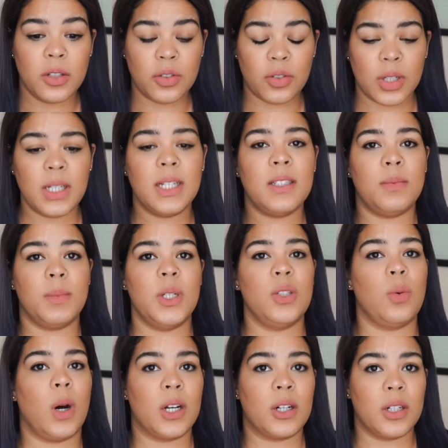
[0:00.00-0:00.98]
Drink as
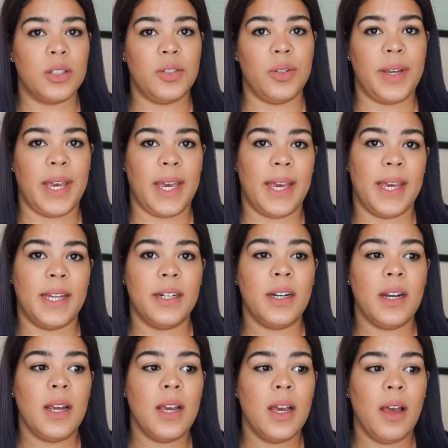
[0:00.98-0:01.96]
much water as you
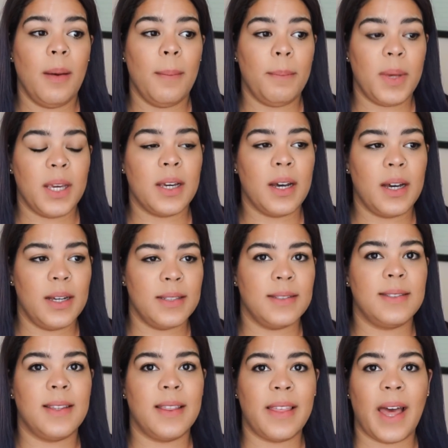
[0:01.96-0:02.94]
can,
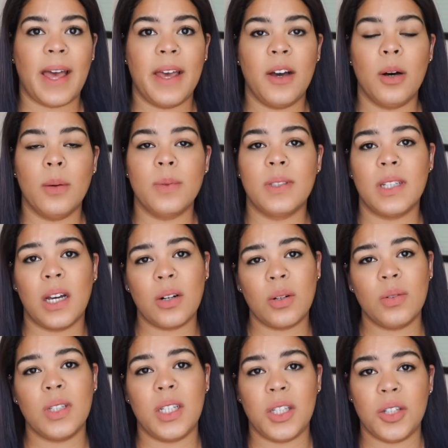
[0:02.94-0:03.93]
because that helps not
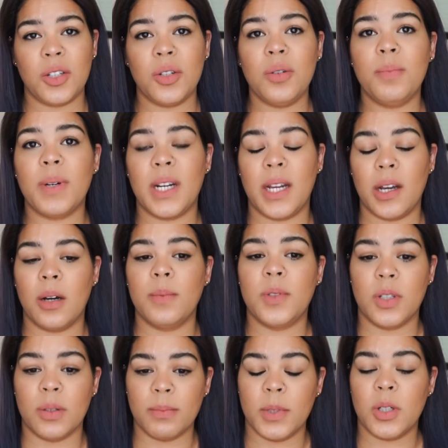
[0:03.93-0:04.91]
only you, but it
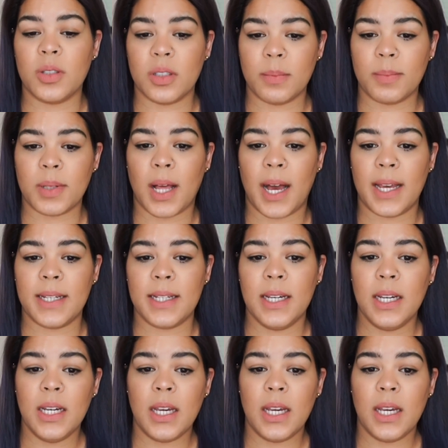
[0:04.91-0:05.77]
helps your milk supply.